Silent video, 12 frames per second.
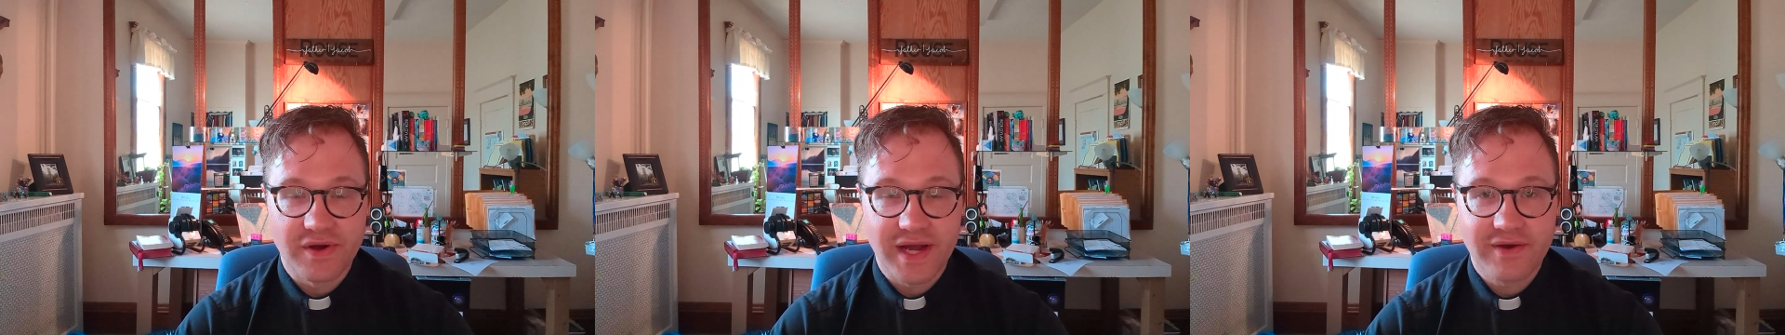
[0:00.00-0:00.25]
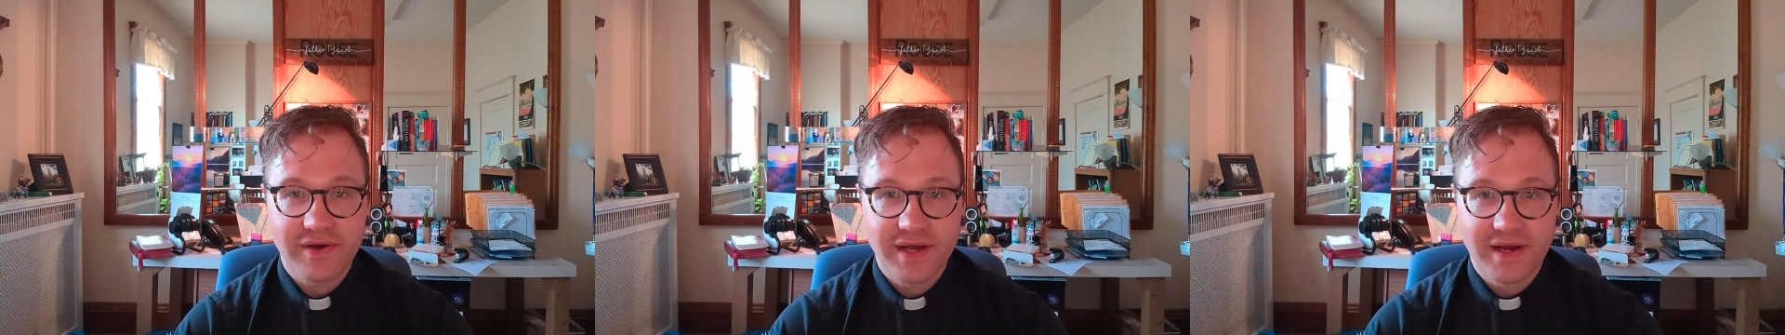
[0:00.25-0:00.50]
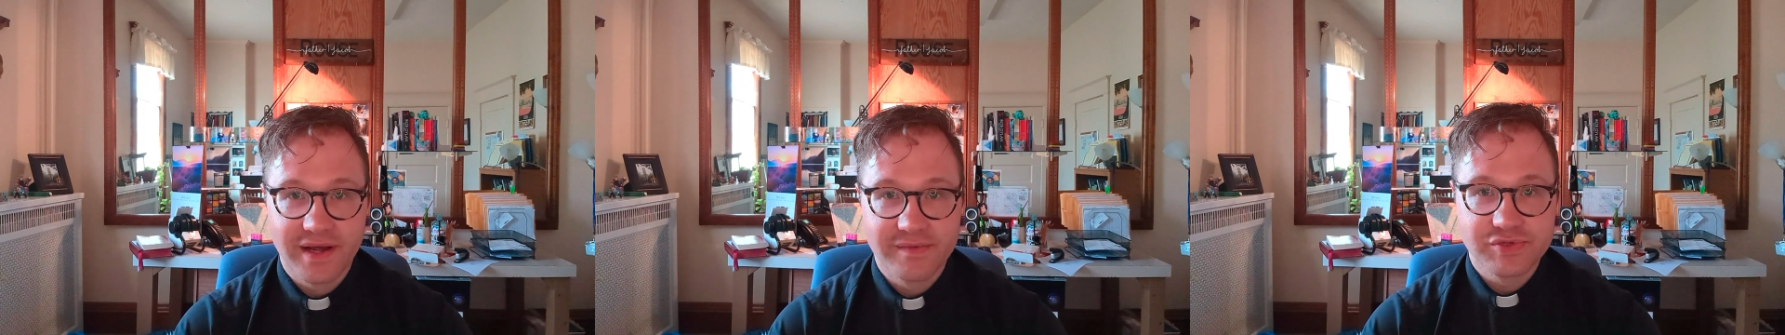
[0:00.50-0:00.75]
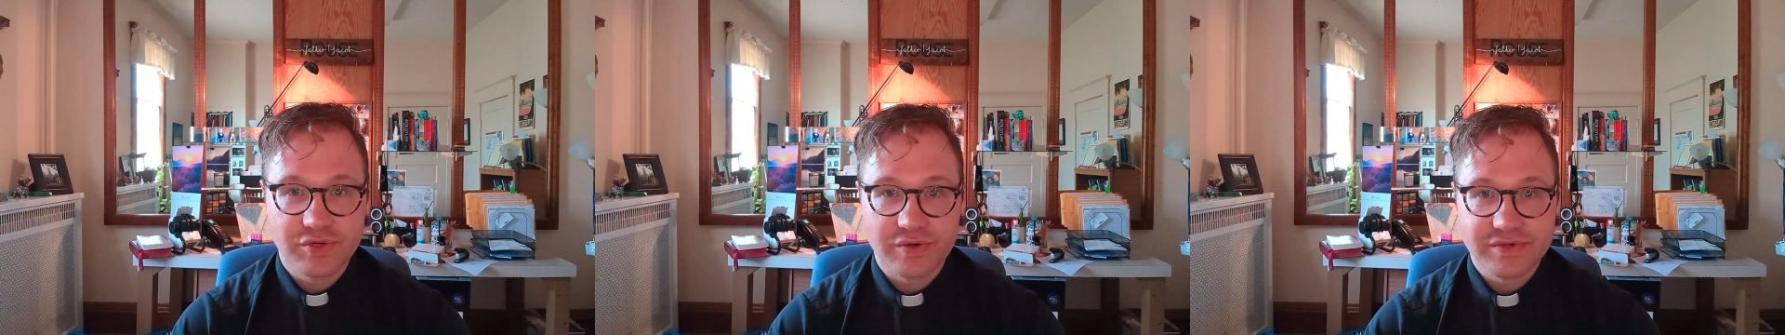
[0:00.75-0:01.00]
Iowa, and I'm
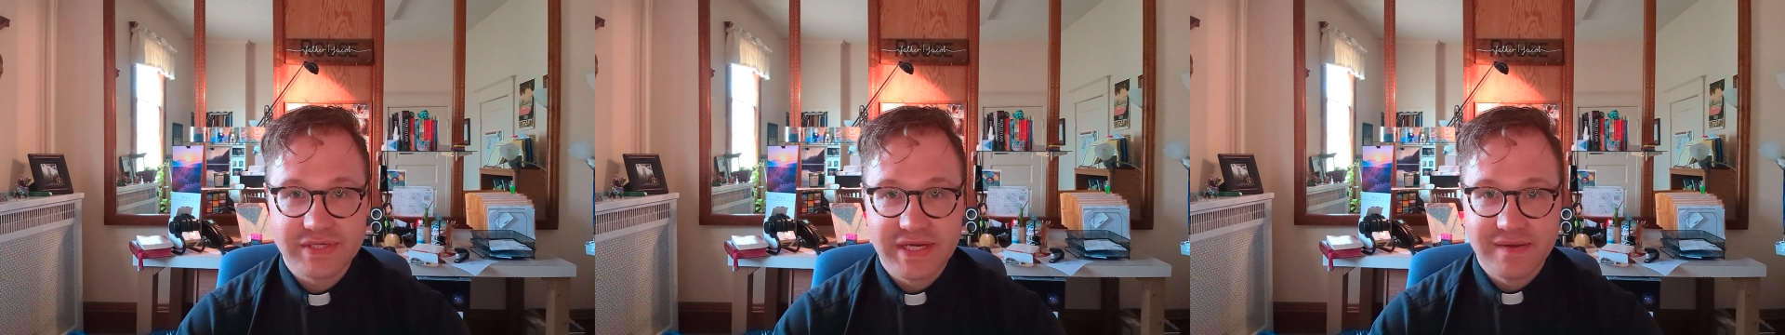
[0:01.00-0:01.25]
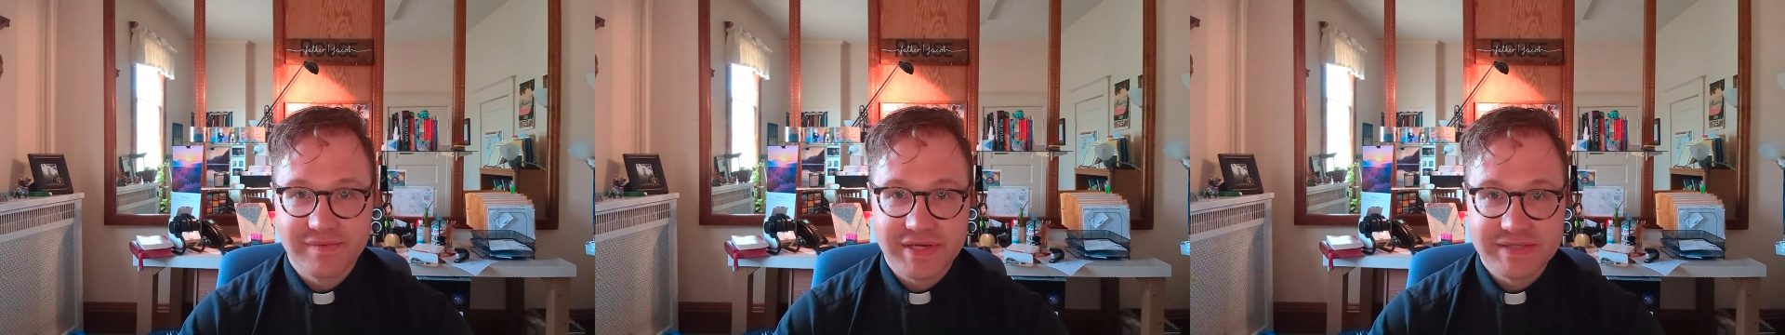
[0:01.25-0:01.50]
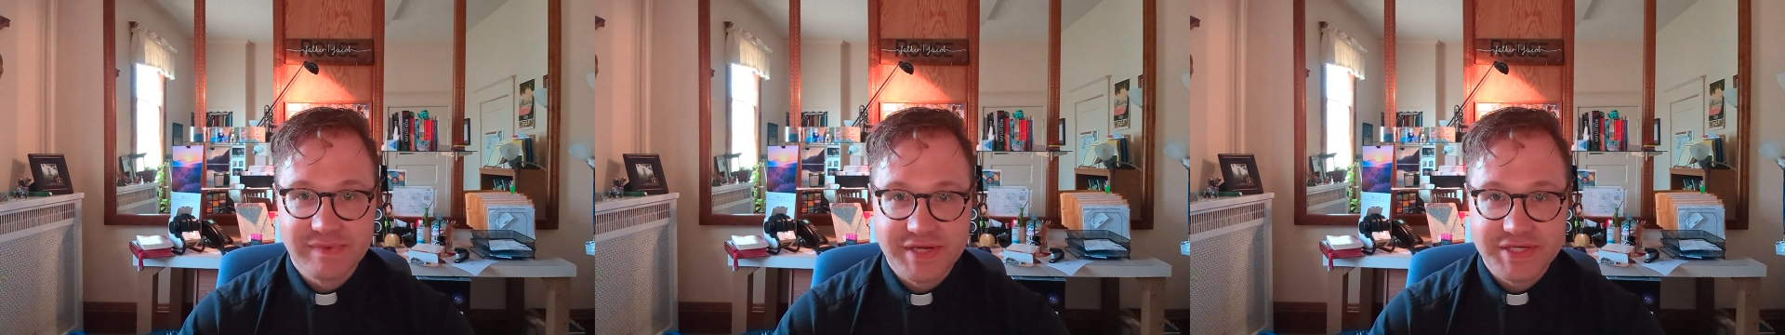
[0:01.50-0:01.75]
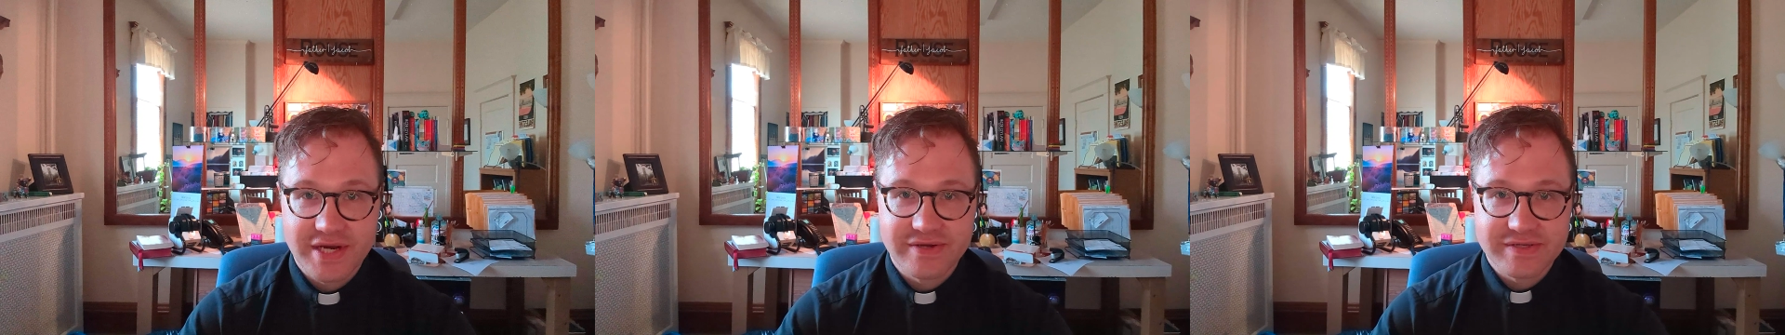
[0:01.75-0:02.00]
shorter today because my
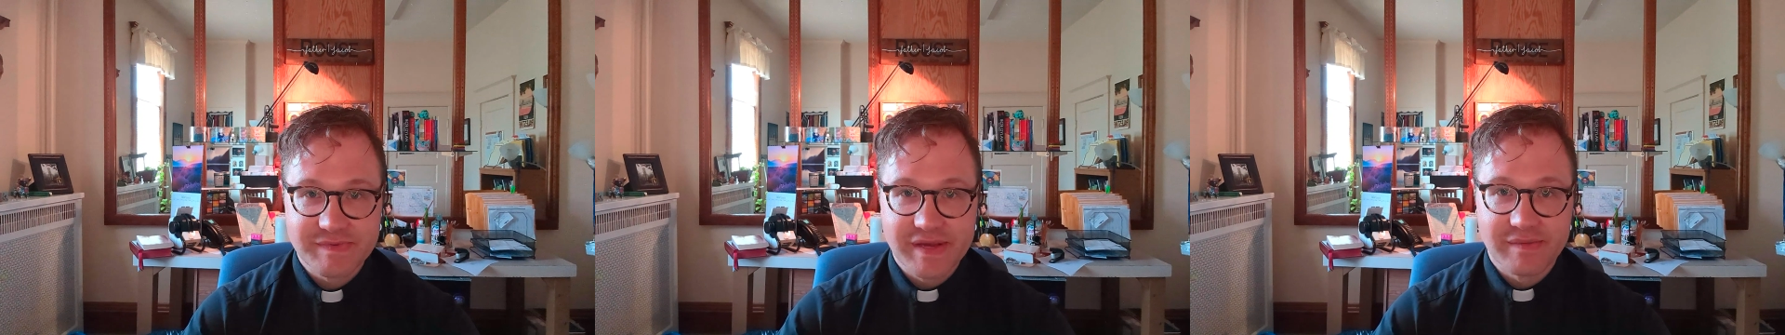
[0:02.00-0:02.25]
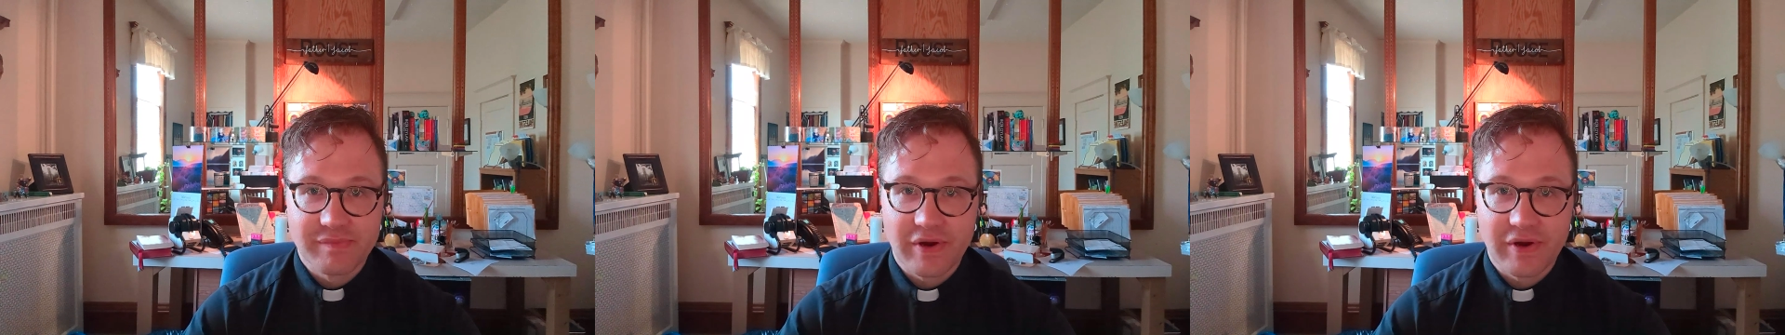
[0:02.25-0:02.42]
chair is being